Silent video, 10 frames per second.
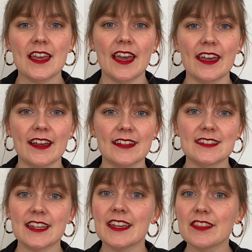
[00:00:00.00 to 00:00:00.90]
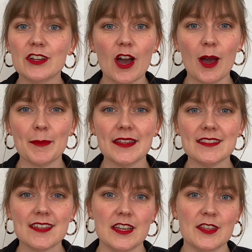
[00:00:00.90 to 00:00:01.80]
And in the
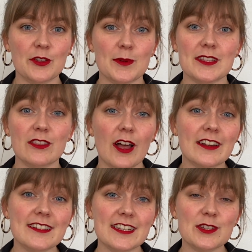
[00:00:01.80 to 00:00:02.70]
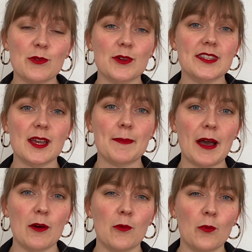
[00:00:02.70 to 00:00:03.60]
comments, there was a lot of discourse
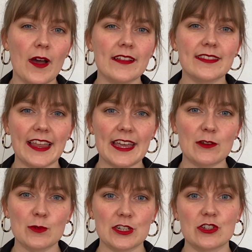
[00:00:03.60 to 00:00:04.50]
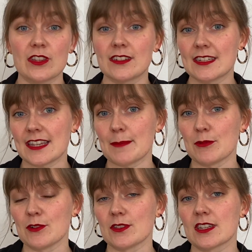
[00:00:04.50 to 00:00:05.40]
about what language the
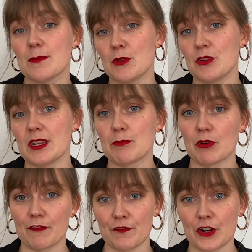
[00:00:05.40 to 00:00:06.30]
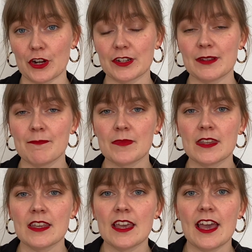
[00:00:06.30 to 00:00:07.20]
disabled community preferred.
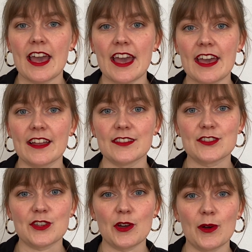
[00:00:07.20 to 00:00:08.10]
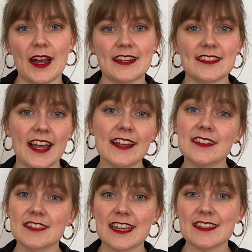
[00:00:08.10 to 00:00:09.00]
And so I
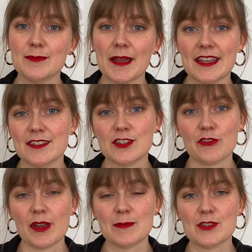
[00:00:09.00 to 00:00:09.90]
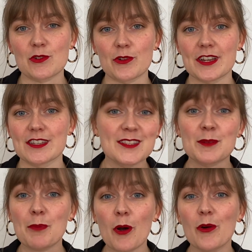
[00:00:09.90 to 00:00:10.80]
decided to take to my Instagram stories to
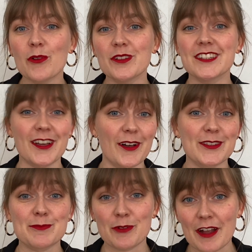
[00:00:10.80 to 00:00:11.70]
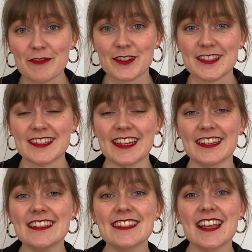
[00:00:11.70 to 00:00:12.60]
poll y'all's
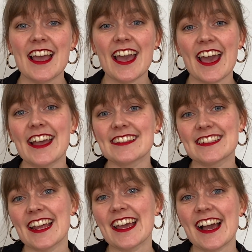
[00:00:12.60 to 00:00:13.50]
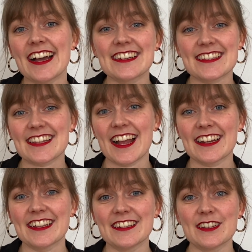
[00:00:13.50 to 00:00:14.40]
preferences. And today I
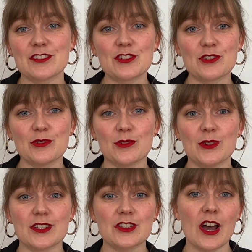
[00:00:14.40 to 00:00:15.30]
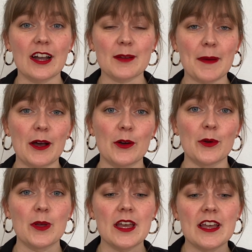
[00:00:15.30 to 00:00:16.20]
decided to talk
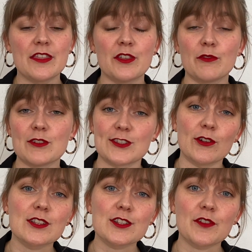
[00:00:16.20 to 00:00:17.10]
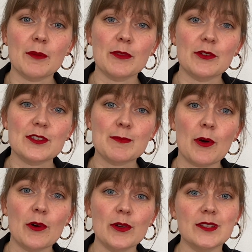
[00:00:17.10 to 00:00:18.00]
about the results from those
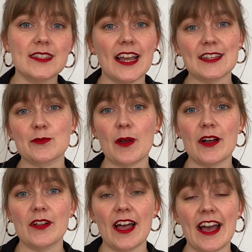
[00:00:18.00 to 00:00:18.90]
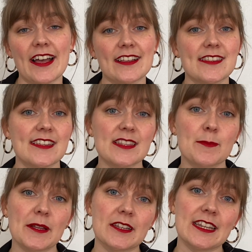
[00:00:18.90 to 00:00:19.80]
polls as well as
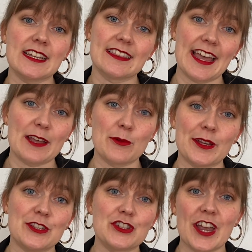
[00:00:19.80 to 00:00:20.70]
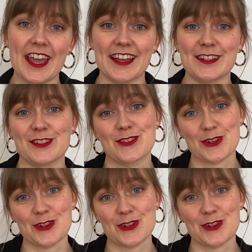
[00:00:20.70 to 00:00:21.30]
disability language and